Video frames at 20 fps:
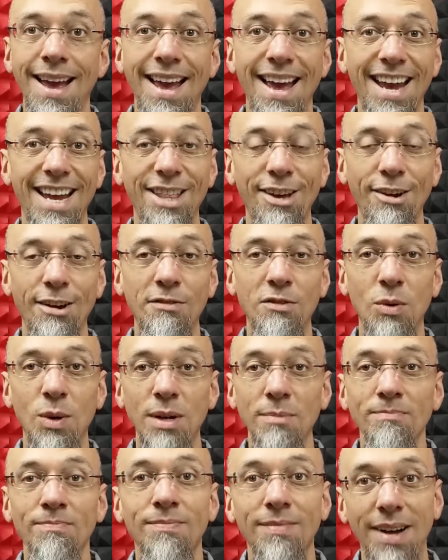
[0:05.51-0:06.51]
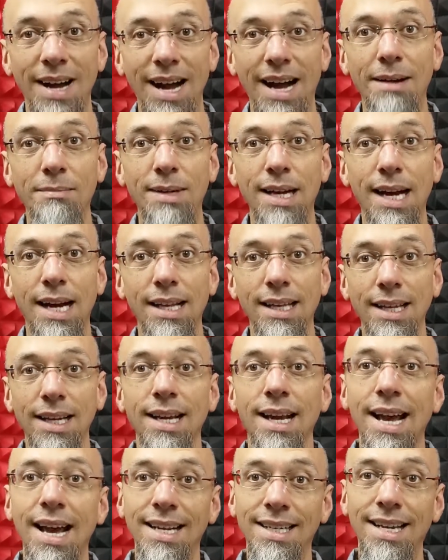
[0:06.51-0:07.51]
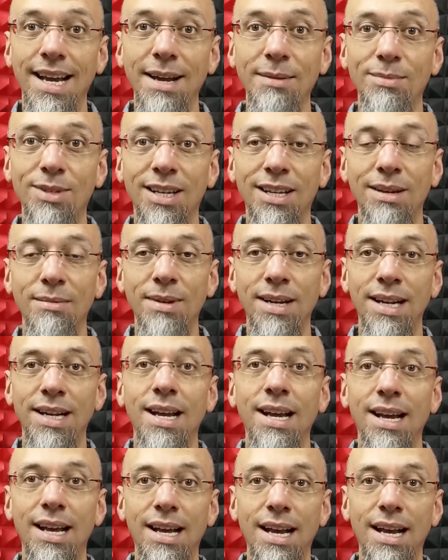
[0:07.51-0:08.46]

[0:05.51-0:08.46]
Hey there everyone, I'm Kylie at Games Unlimited,